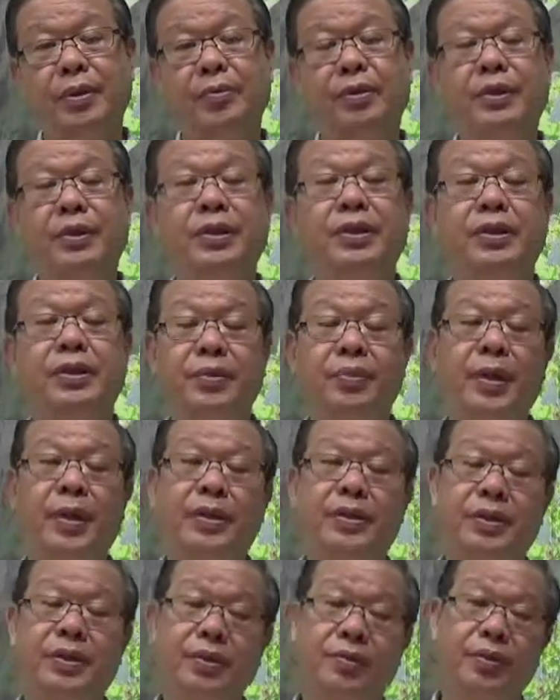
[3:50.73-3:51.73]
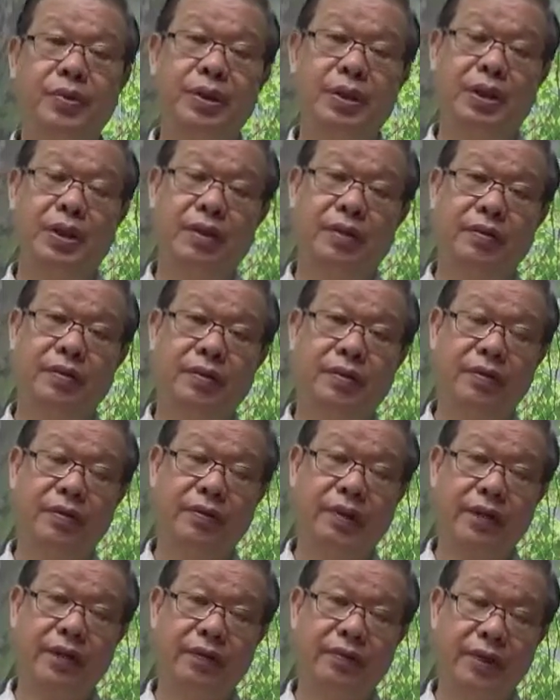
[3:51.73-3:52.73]
he respects the Buddha for
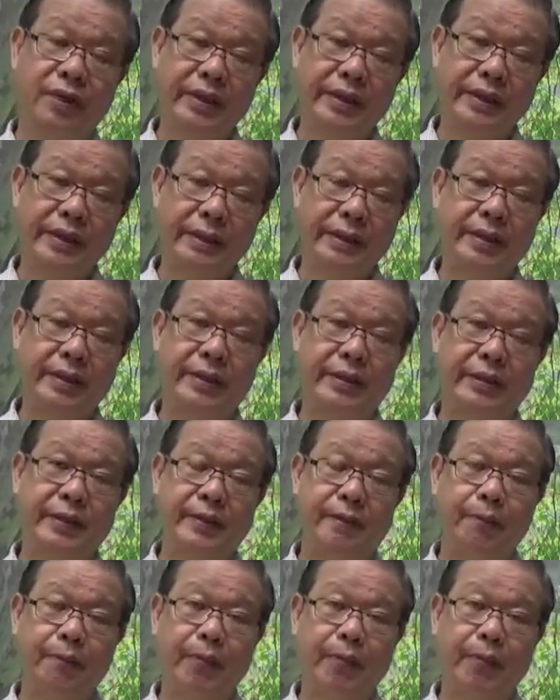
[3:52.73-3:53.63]
five reasons.